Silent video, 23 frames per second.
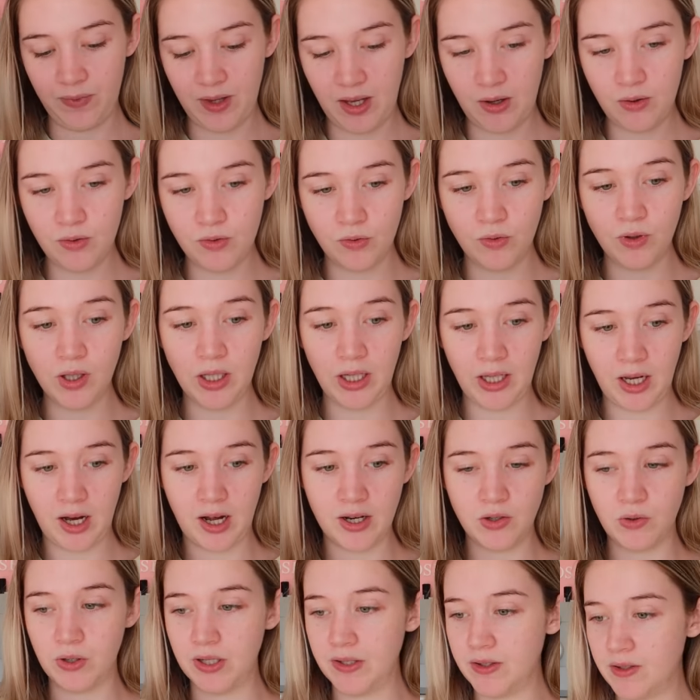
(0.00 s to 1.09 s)
It was a really
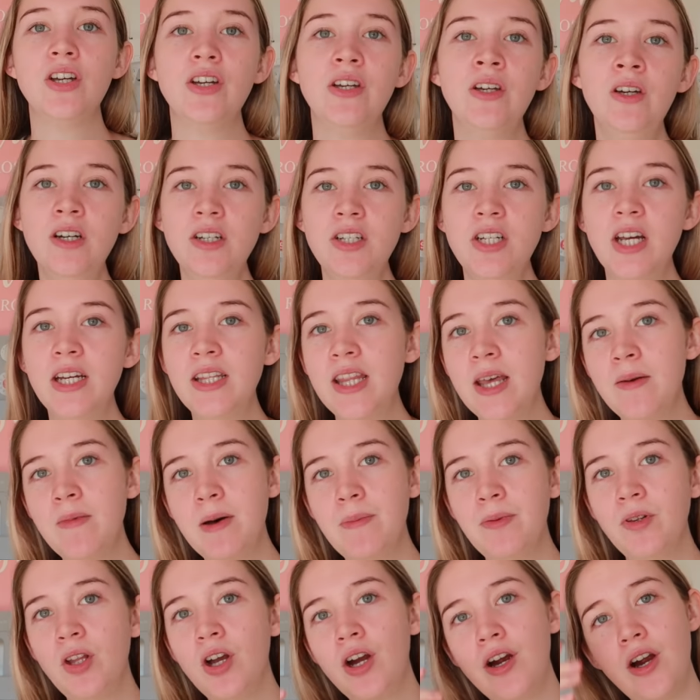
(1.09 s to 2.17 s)
hard choice. So you can go check them out below.